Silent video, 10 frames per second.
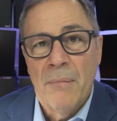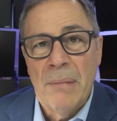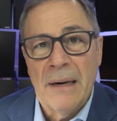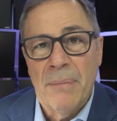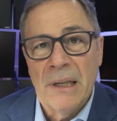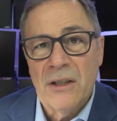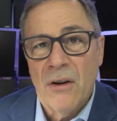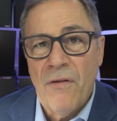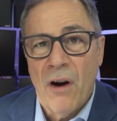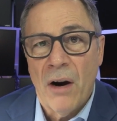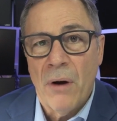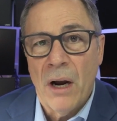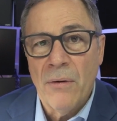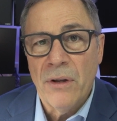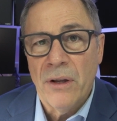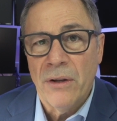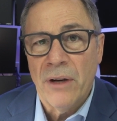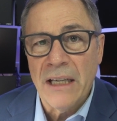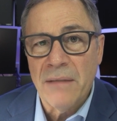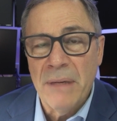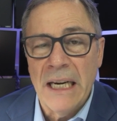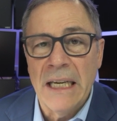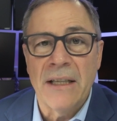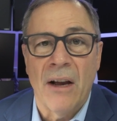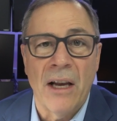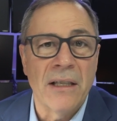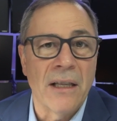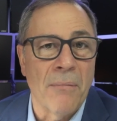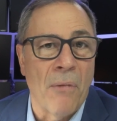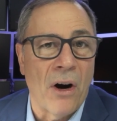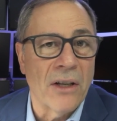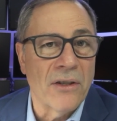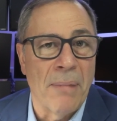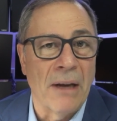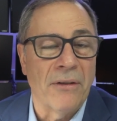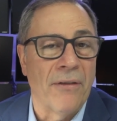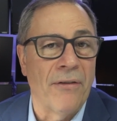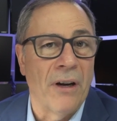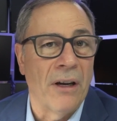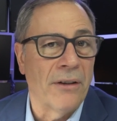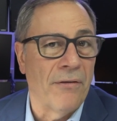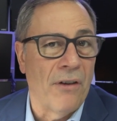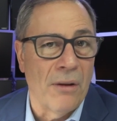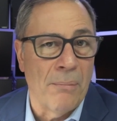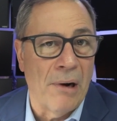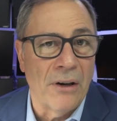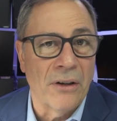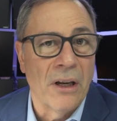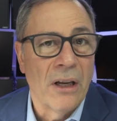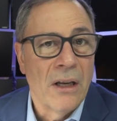But so far, there hasn't been any signs the market's about to fall apart.